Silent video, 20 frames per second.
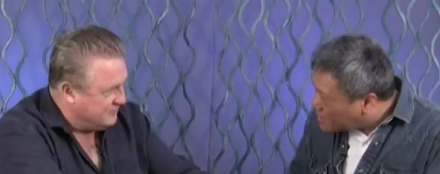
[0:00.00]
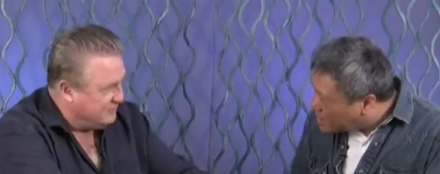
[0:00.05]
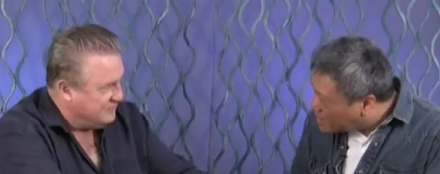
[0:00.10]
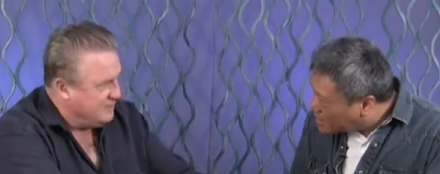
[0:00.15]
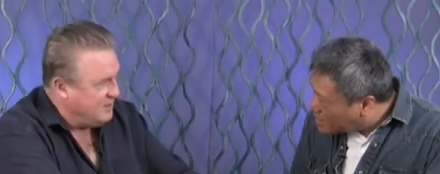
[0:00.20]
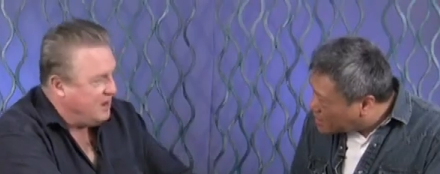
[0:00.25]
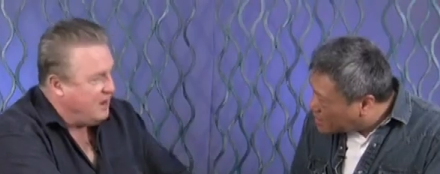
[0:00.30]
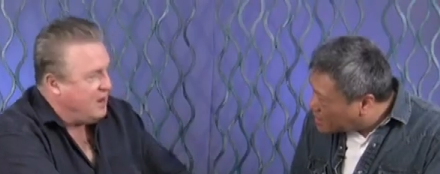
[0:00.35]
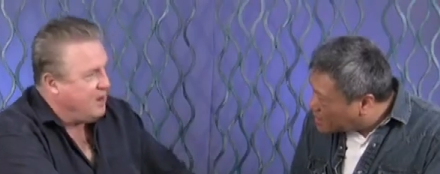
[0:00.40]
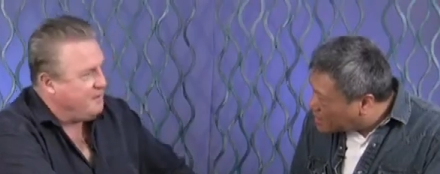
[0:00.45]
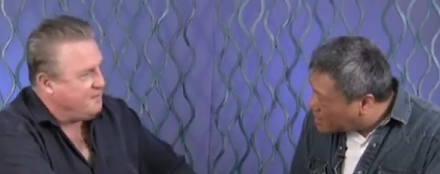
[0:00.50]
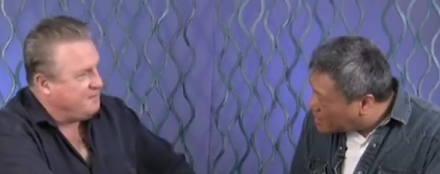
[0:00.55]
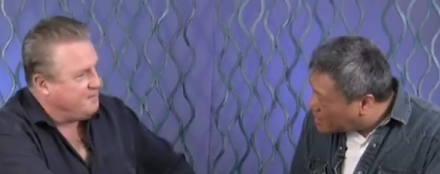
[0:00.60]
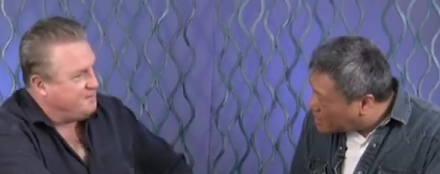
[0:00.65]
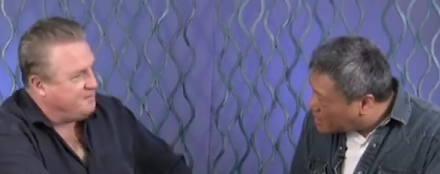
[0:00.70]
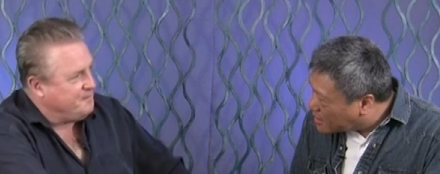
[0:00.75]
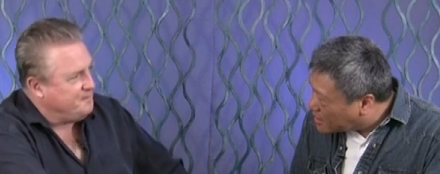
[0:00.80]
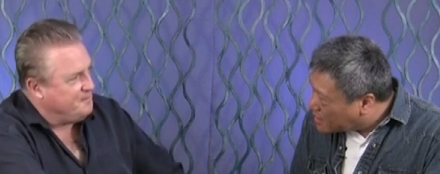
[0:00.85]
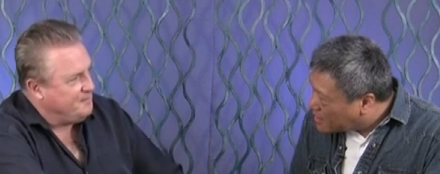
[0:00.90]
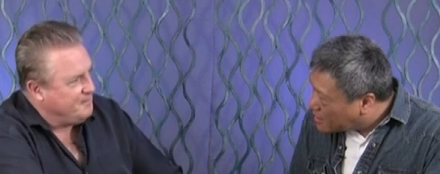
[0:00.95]
Speaker 1: yeah, yeah, yeah, yeah.
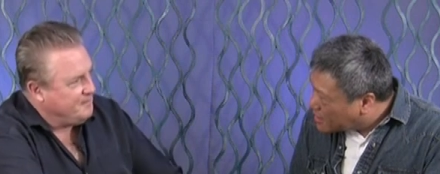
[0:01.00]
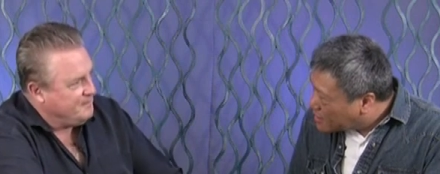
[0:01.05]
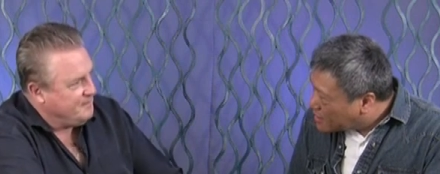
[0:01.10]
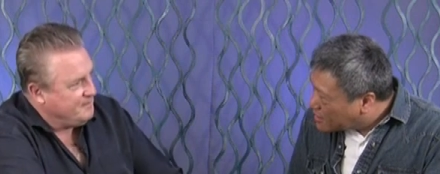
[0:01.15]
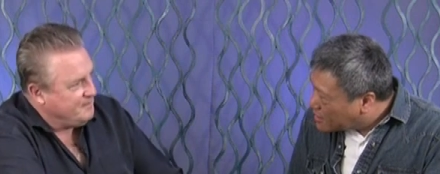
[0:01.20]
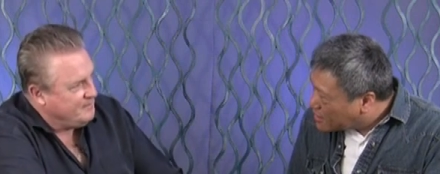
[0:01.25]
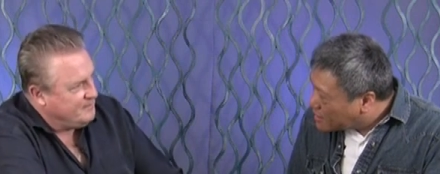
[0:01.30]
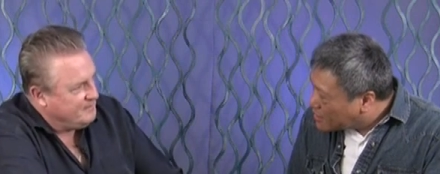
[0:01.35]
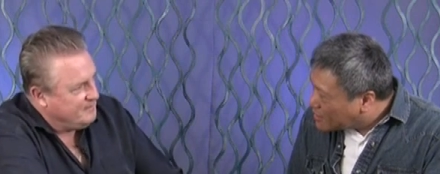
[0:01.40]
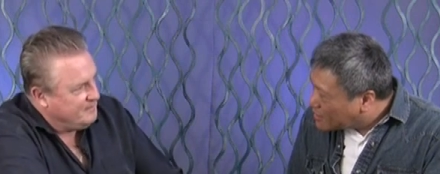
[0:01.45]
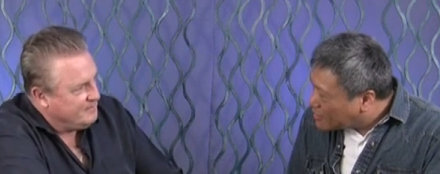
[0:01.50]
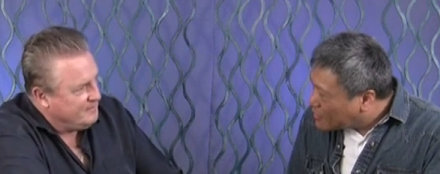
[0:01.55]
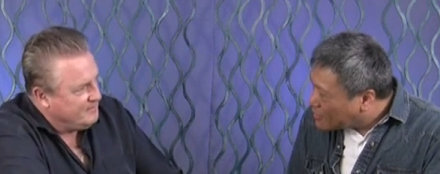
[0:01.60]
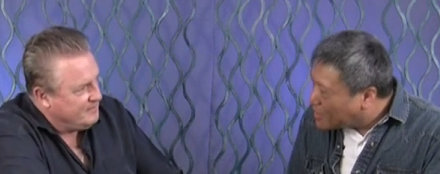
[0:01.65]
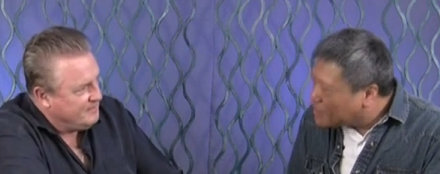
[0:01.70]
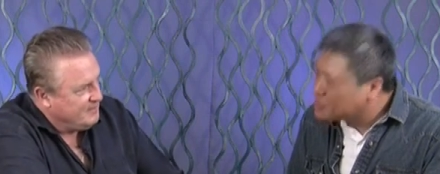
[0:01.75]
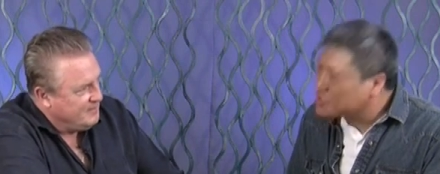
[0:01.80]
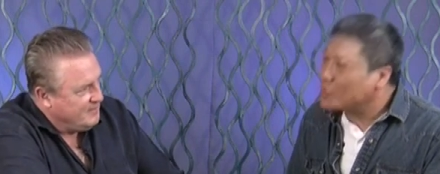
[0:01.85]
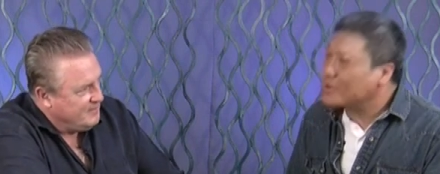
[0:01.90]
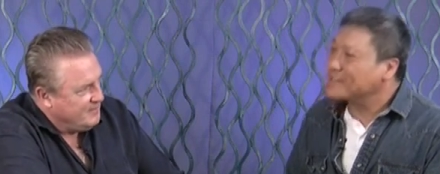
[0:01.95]
yeah.
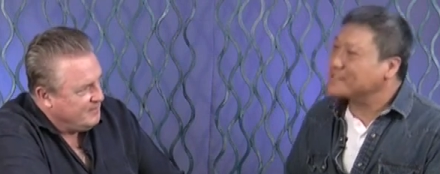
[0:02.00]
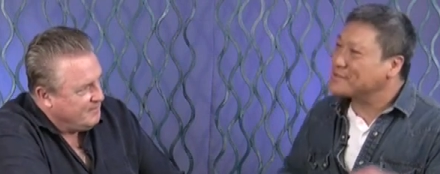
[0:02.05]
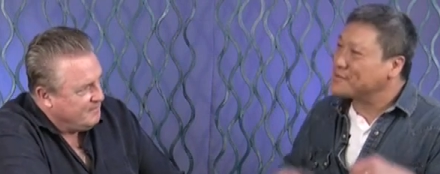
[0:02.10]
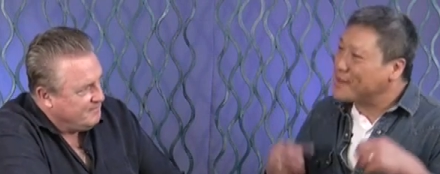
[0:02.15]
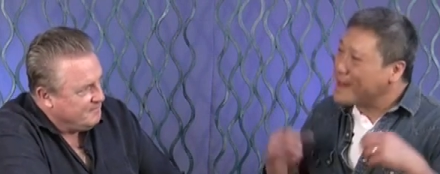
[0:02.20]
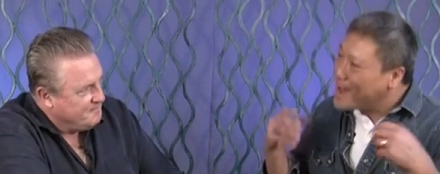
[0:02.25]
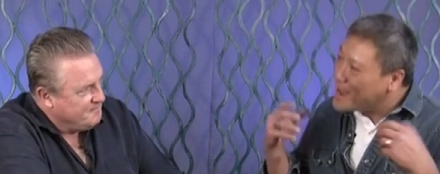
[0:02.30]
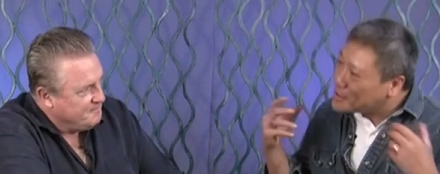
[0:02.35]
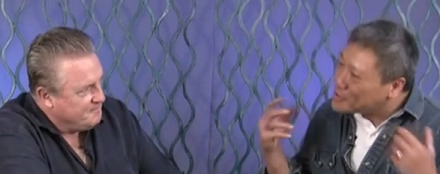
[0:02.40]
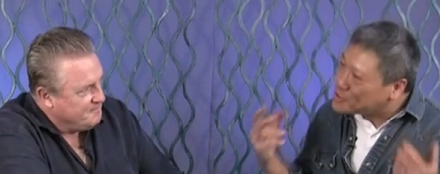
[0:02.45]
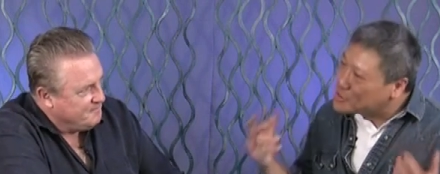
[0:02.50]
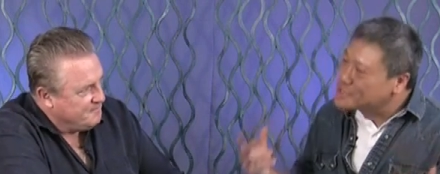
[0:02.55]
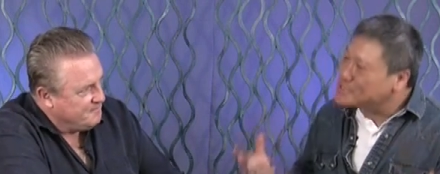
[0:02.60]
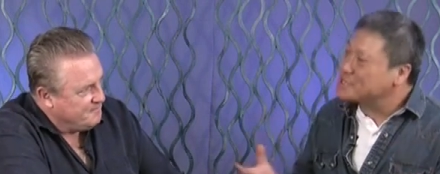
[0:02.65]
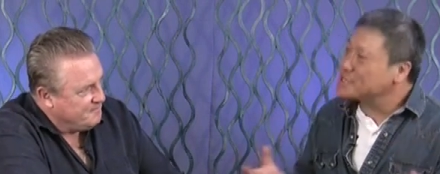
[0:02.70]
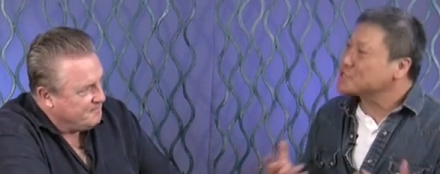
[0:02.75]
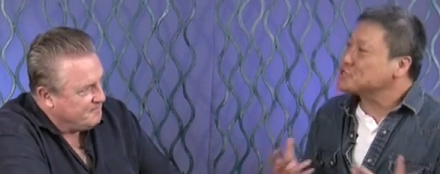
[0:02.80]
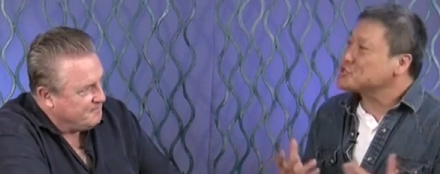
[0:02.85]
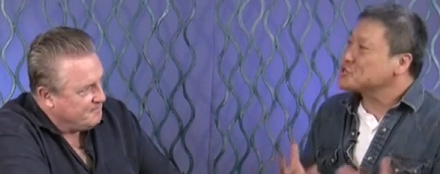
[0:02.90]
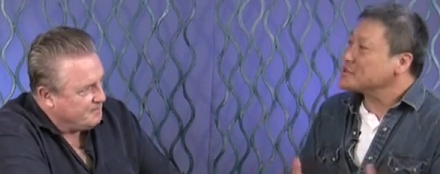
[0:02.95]
Well, so it's that
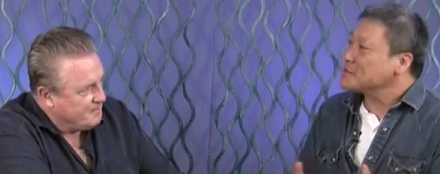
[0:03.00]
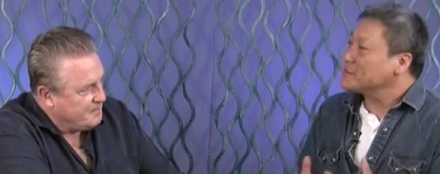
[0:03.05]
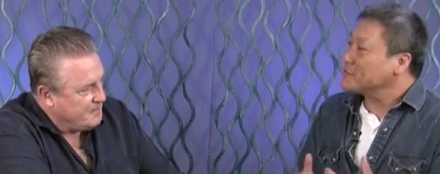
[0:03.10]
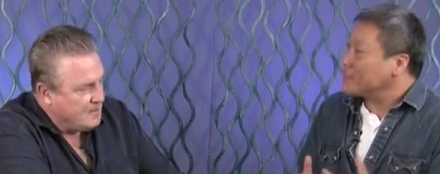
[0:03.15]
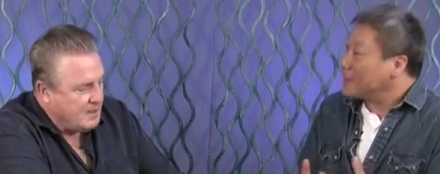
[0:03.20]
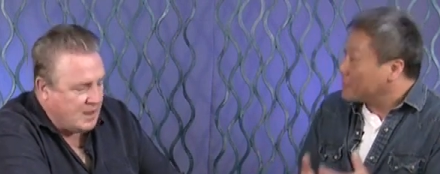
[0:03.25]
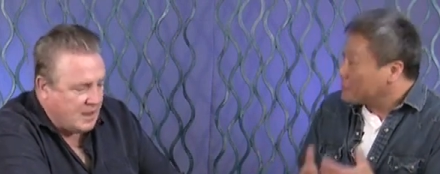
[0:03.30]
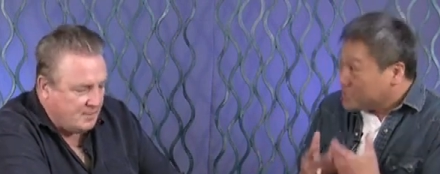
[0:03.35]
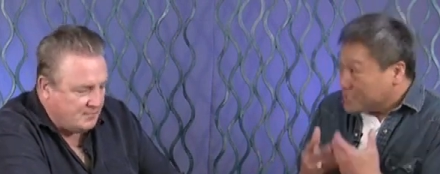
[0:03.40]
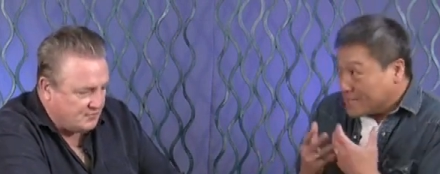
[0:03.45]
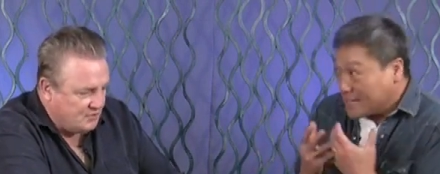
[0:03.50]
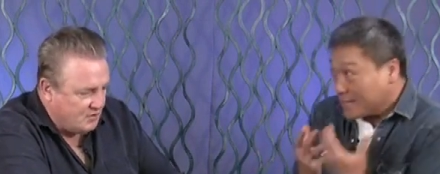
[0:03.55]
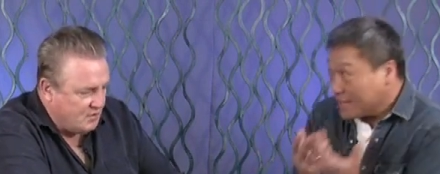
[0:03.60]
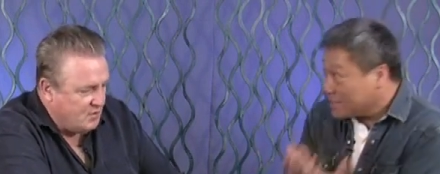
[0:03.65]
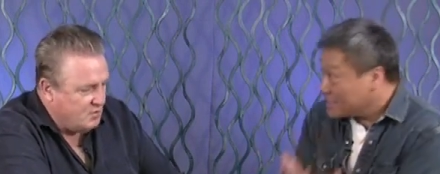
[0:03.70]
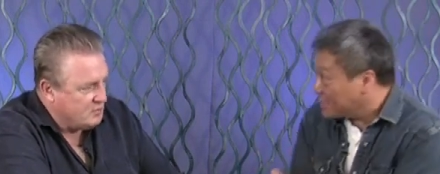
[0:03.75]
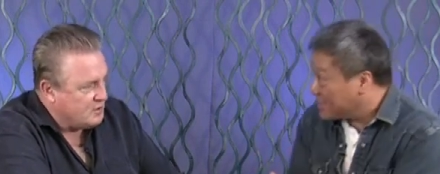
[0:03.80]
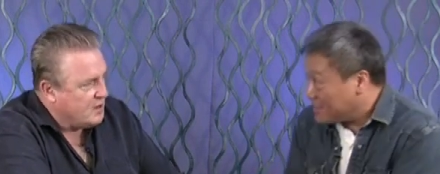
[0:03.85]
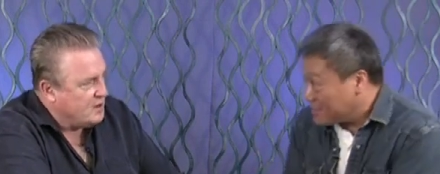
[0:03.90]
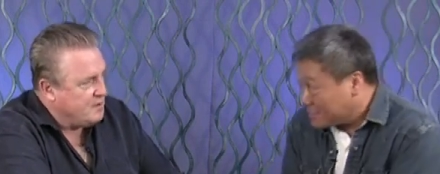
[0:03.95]
tradition of, of
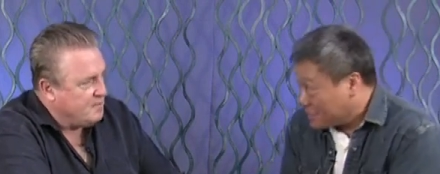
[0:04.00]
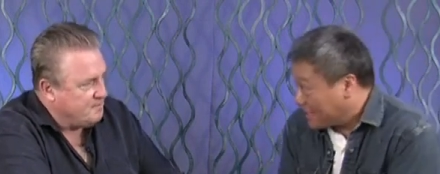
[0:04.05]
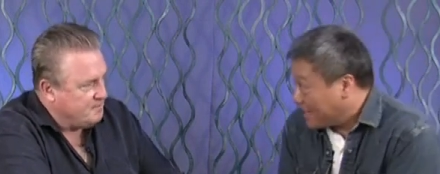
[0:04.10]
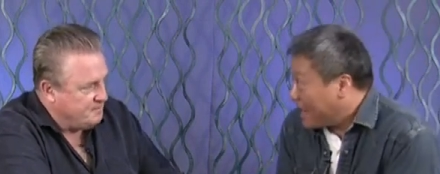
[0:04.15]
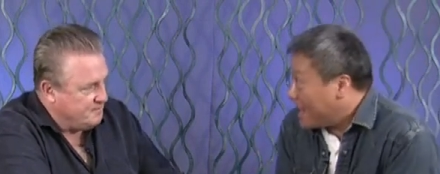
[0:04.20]
singing to, to,